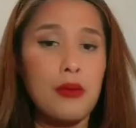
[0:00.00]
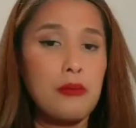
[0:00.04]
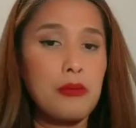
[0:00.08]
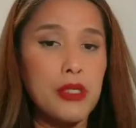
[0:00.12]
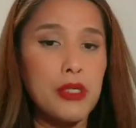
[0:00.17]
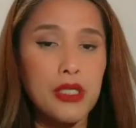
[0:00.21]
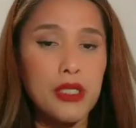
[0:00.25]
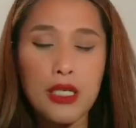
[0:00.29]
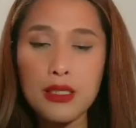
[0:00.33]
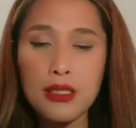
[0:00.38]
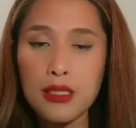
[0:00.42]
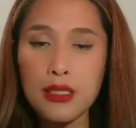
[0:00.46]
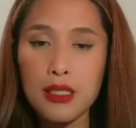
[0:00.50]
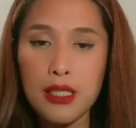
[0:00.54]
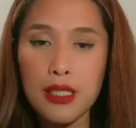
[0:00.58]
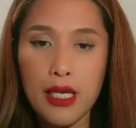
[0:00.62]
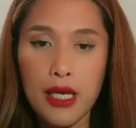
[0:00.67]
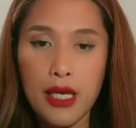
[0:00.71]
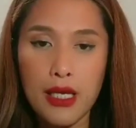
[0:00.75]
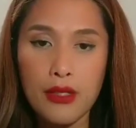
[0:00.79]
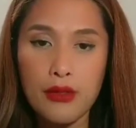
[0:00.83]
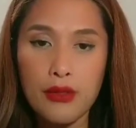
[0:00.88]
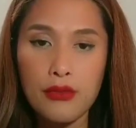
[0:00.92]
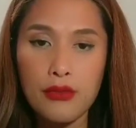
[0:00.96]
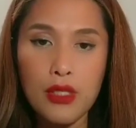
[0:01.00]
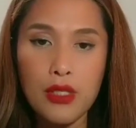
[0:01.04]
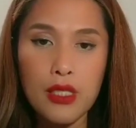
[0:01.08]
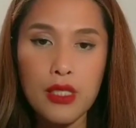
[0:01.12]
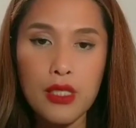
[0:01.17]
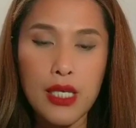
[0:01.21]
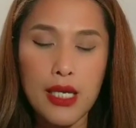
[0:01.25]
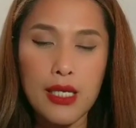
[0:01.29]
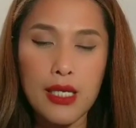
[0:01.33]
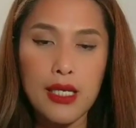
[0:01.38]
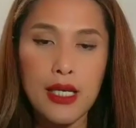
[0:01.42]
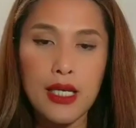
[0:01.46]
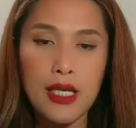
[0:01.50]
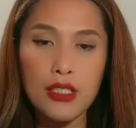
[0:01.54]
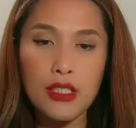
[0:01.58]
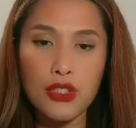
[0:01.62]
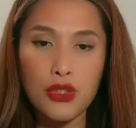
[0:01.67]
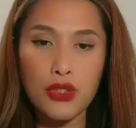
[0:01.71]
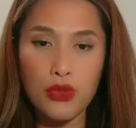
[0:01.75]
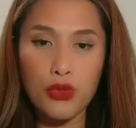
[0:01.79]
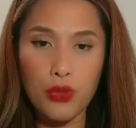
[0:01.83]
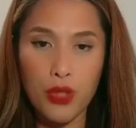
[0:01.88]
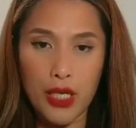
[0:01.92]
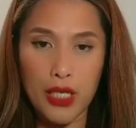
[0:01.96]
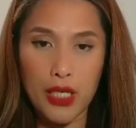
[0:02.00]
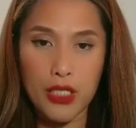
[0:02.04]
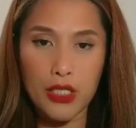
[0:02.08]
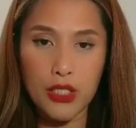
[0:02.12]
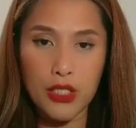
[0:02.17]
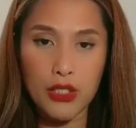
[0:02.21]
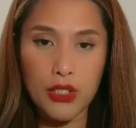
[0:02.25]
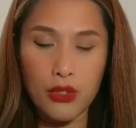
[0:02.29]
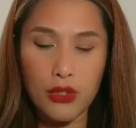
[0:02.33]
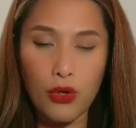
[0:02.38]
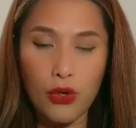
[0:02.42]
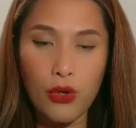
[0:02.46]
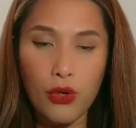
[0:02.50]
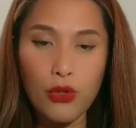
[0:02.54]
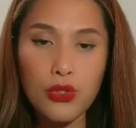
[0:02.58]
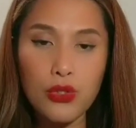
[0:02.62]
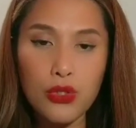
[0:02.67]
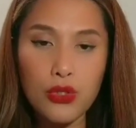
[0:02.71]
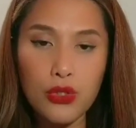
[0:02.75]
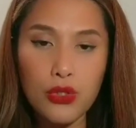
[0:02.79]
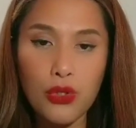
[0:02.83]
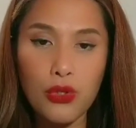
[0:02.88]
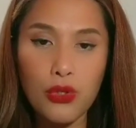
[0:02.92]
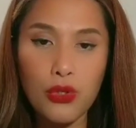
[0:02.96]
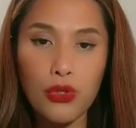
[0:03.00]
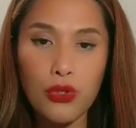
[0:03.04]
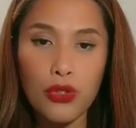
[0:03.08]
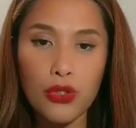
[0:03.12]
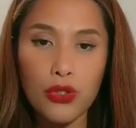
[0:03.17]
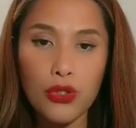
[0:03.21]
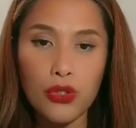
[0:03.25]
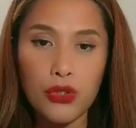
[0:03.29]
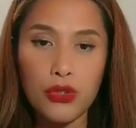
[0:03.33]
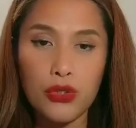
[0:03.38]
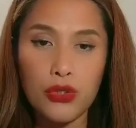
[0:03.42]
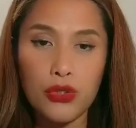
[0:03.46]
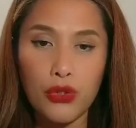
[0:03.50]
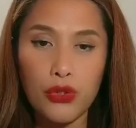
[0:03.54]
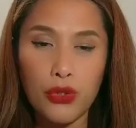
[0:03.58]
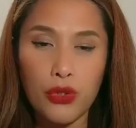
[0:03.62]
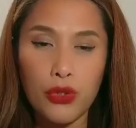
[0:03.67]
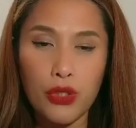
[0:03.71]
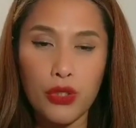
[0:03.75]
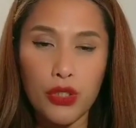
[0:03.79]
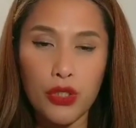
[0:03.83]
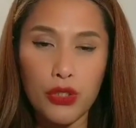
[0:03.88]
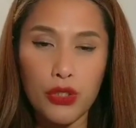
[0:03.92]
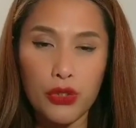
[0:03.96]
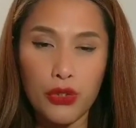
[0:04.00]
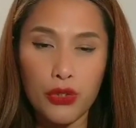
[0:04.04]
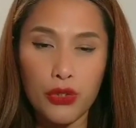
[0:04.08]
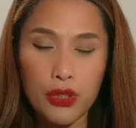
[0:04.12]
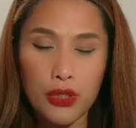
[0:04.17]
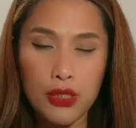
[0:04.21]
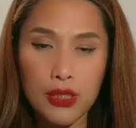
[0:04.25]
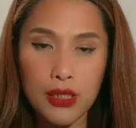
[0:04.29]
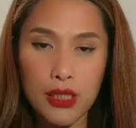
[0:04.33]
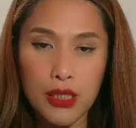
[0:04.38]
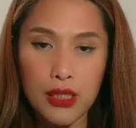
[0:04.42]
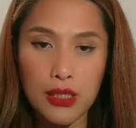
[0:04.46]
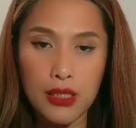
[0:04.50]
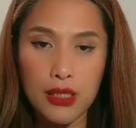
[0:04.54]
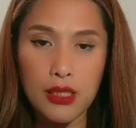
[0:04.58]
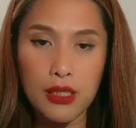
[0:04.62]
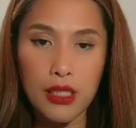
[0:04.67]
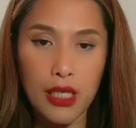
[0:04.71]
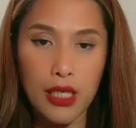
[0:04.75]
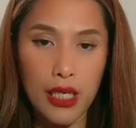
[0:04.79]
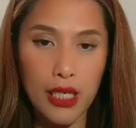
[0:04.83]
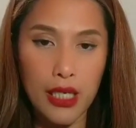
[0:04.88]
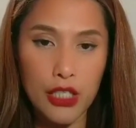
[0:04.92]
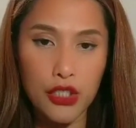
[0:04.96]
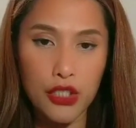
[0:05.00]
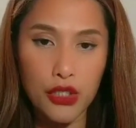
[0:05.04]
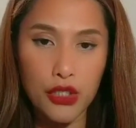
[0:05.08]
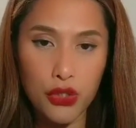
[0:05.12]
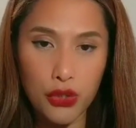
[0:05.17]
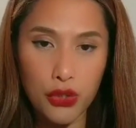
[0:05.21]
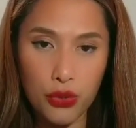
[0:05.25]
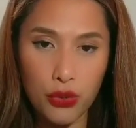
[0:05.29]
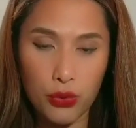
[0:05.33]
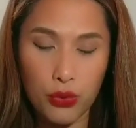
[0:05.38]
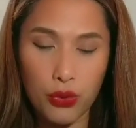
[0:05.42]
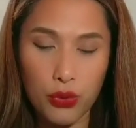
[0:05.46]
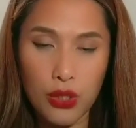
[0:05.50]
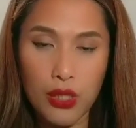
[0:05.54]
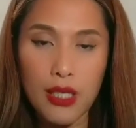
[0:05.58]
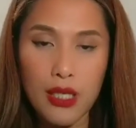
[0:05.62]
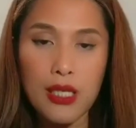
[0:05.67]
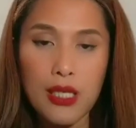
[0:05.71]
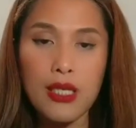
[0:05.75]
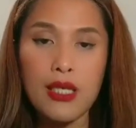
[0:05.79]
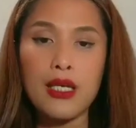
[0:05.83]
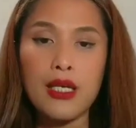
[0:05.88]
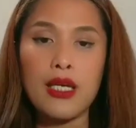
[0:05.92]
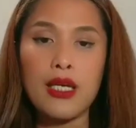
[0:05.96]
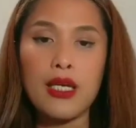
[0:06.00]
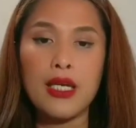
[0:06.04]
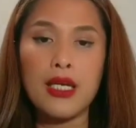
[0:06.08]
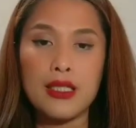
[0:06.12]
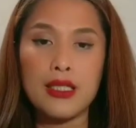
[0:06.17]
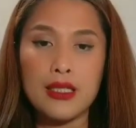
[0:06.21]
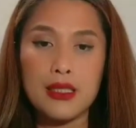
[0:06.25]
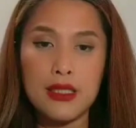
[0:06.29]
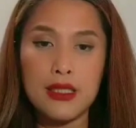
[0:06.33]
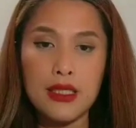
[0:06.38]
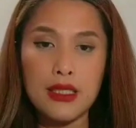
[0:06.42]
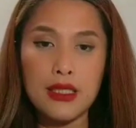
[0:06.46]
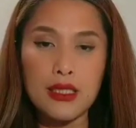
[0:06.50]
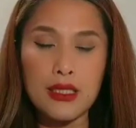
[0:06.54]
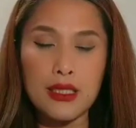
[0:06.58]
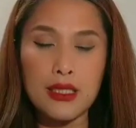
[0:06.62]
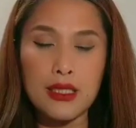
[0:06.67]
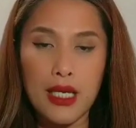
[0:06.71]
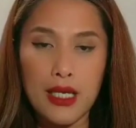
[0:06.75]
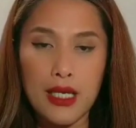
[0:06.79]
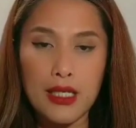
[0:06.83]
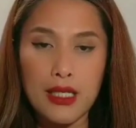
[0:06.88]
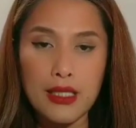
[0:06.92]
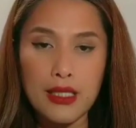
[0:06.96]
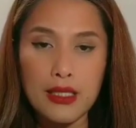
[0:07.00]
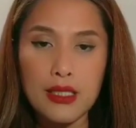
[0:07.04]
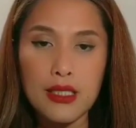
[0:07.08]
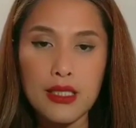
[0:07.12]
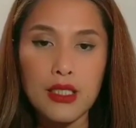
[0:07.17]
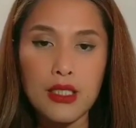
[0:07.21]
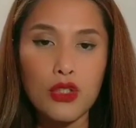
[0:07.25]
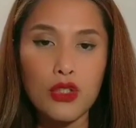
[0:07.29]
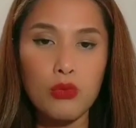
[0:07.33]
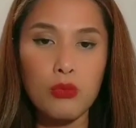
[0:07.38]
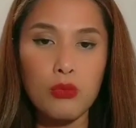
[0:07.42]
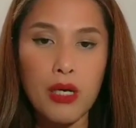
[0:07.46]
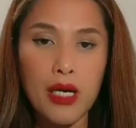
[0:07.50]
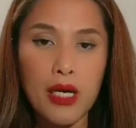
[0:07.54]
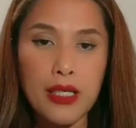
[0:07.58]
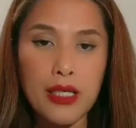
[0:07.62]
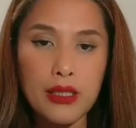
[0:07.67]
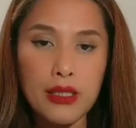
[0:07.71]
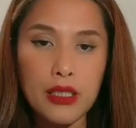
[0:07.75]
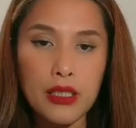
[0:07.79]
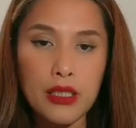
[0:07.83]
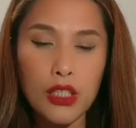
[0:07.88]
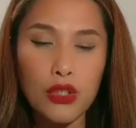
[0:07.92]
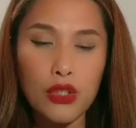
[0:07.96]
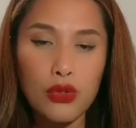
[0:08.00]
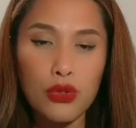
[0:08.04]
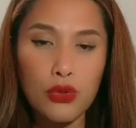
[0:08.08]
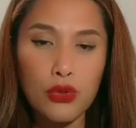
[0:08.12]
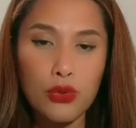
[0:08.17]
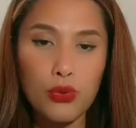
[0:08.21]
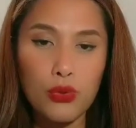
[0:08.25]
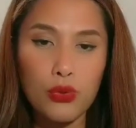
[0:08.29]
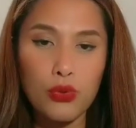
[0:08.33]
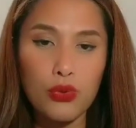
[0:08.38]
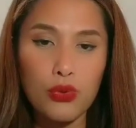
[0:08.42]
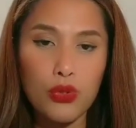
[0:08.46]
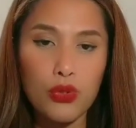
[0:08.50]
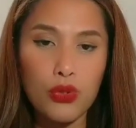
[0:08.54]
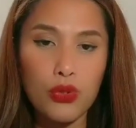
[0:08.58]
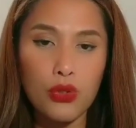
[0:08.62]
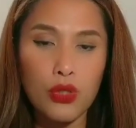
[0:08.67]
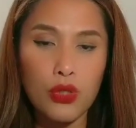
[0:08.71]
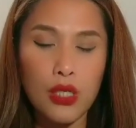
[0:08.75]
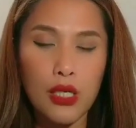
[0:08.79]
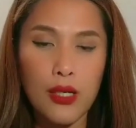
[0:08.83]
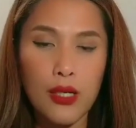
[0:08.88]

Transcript: because at the end of the day, as you age, also your skin age too. And in this case, you might need to